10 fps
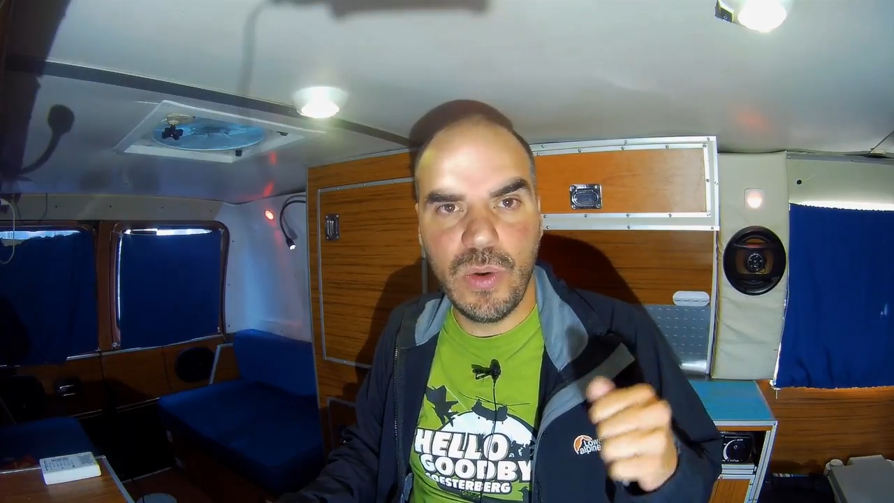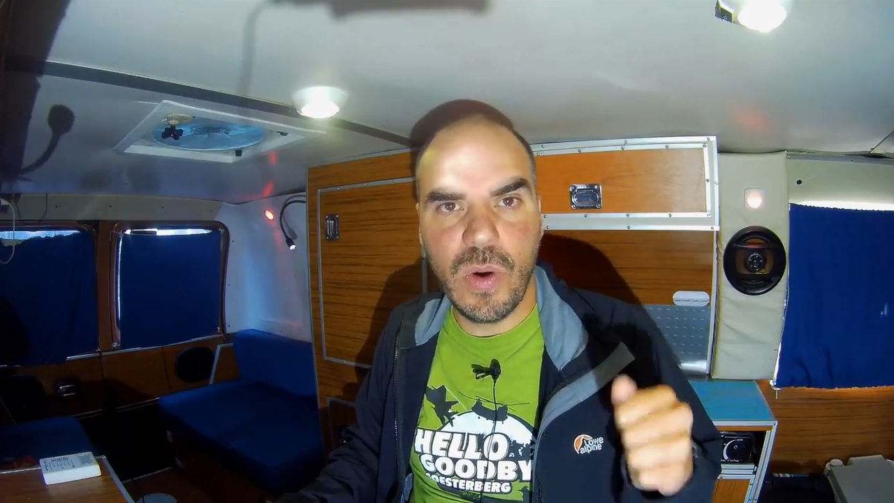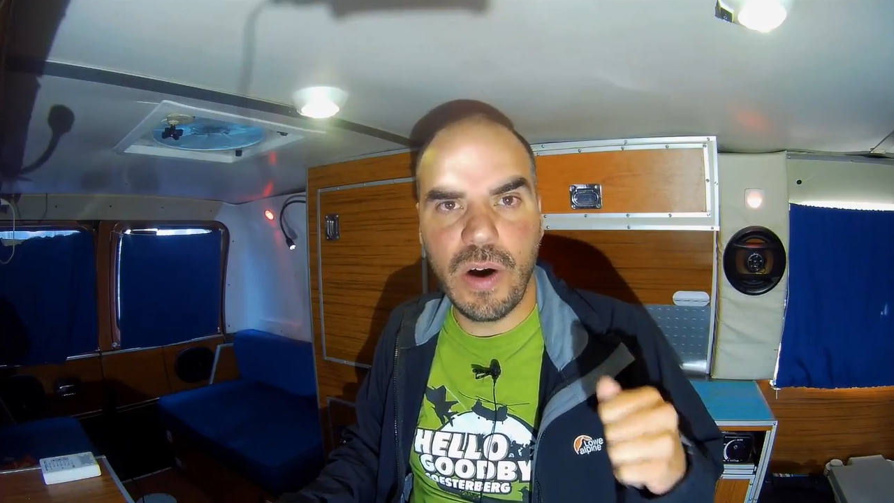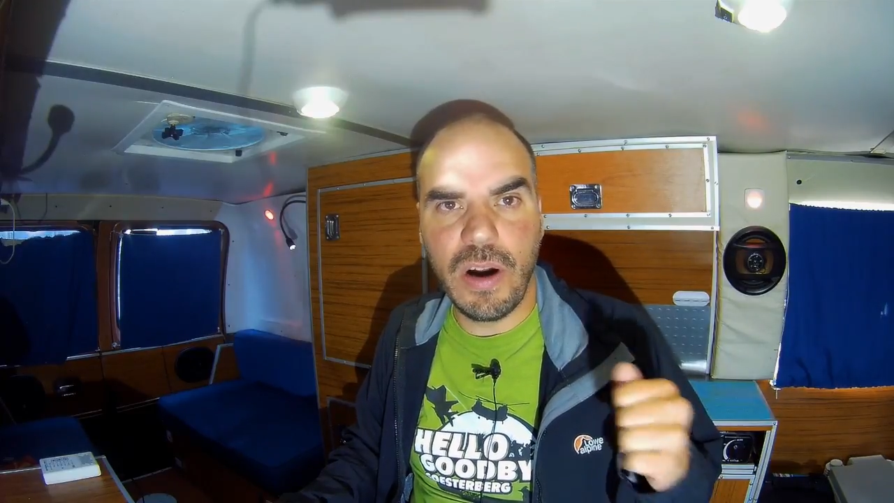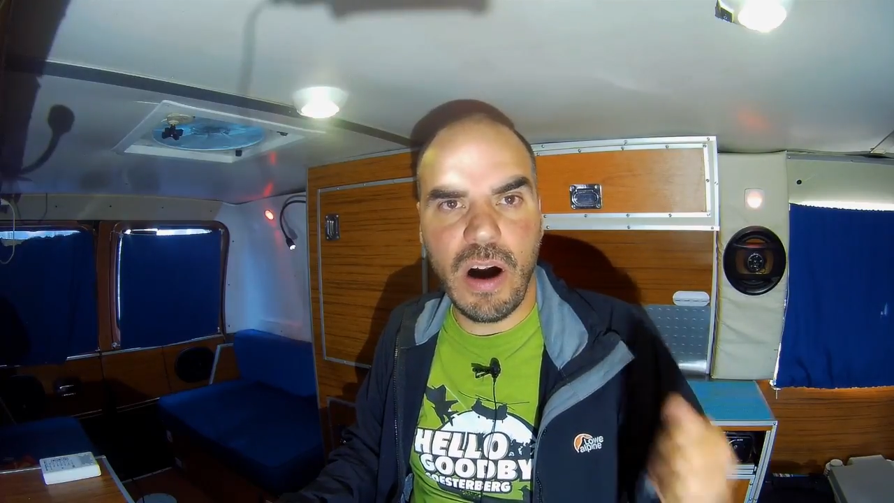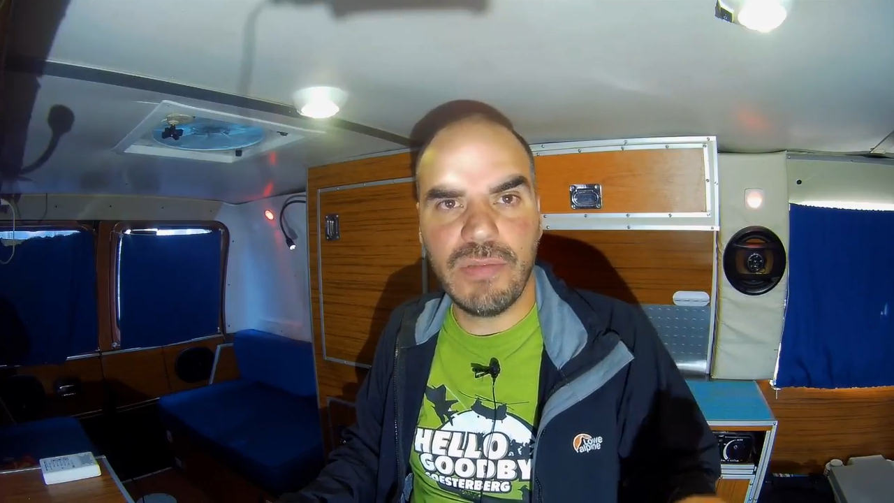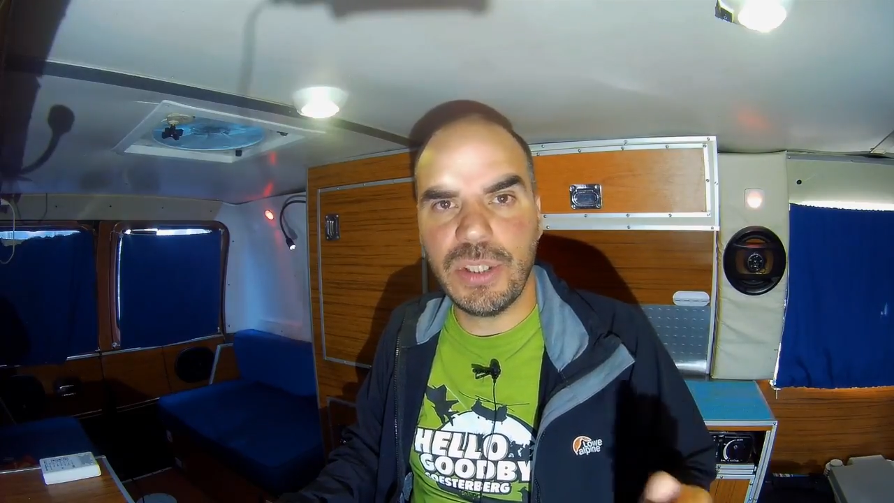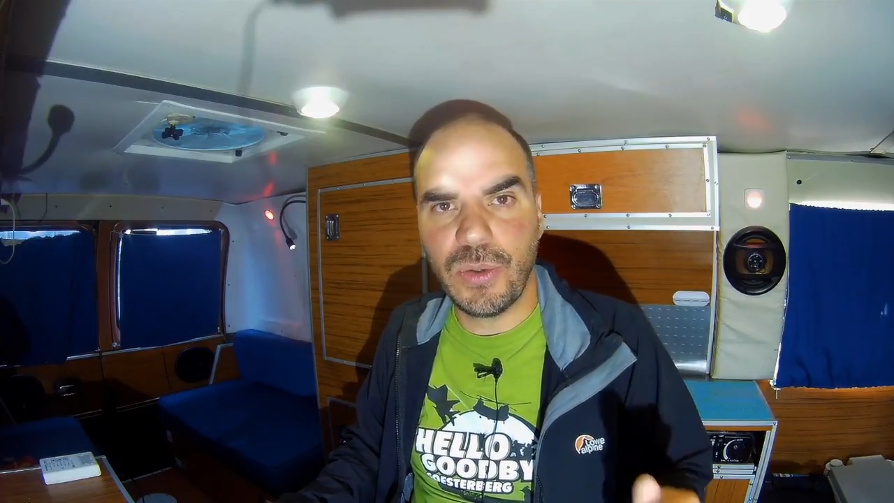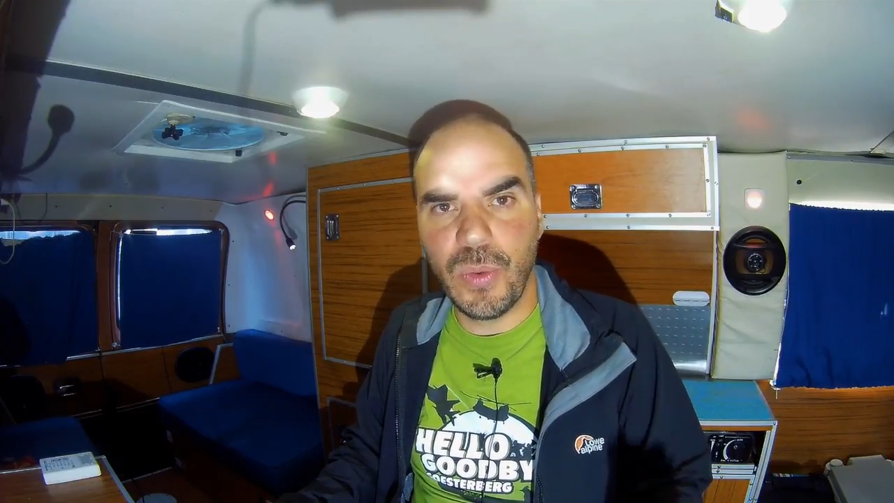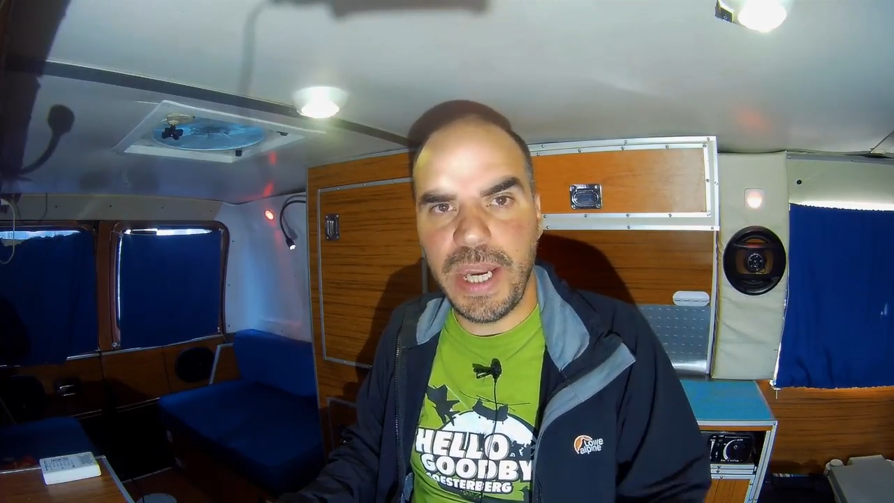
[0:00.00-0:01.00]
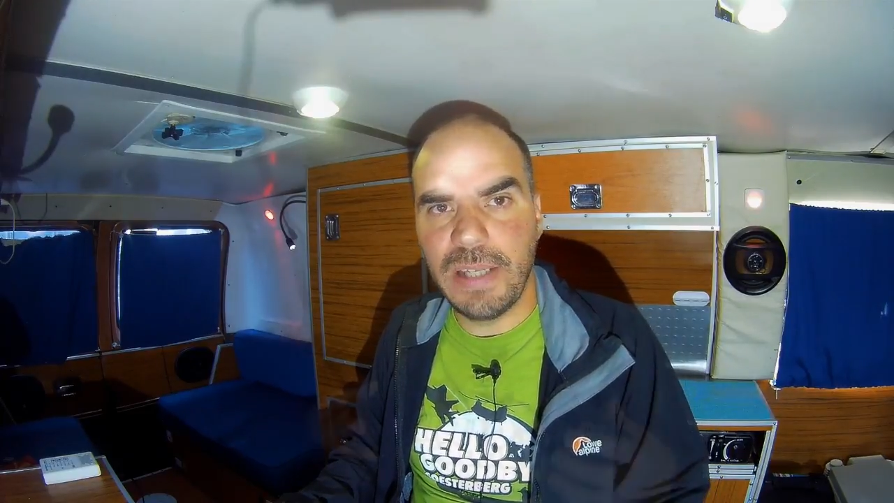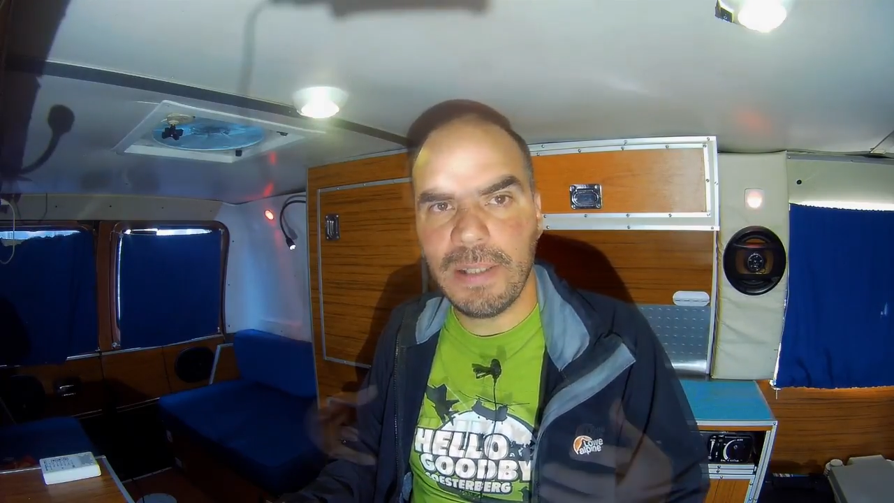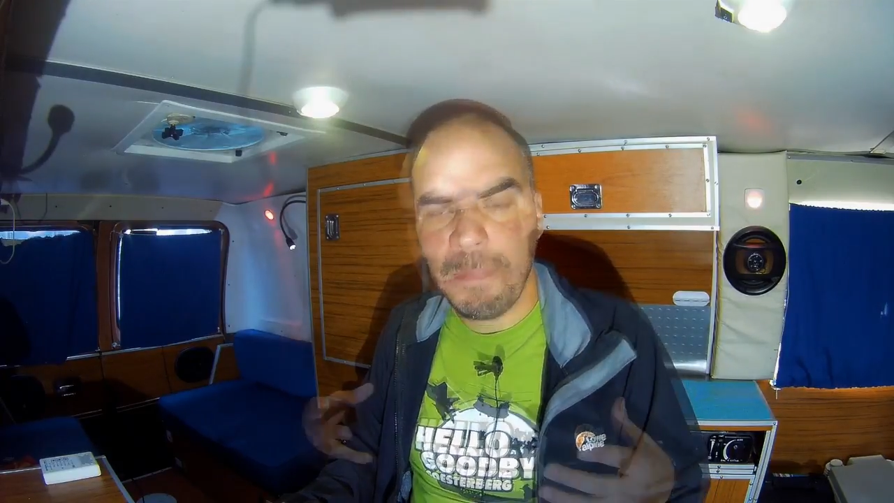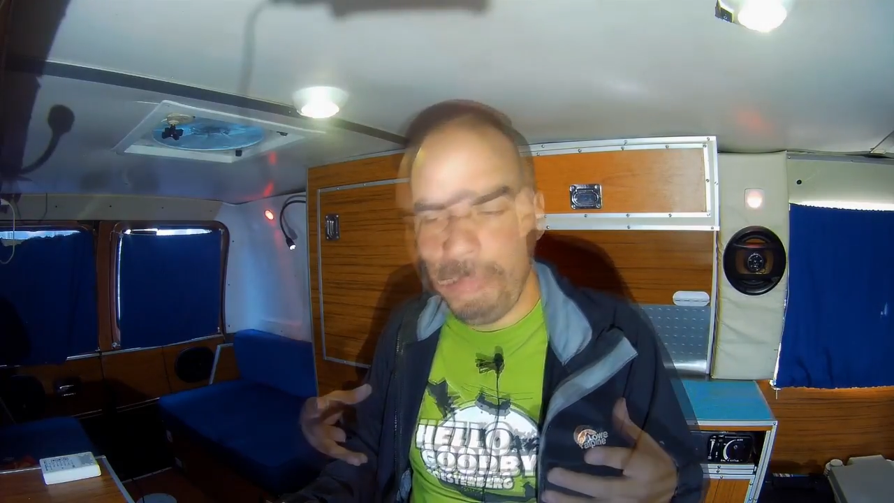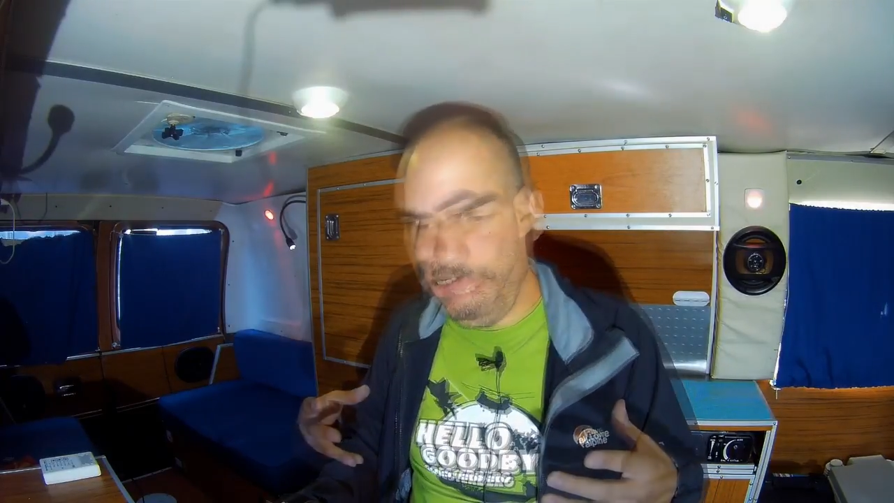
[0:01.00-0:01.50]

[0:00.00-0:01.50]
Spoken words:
you are off the grid.